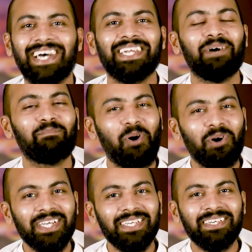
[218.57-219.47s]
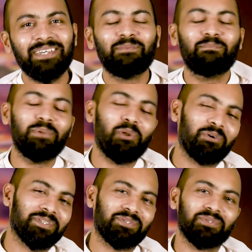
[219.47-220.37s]
and our body
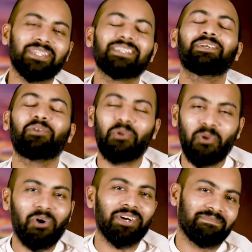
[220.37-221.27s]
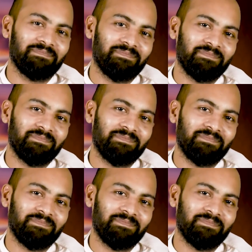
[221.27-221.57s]
belongs to the Lord.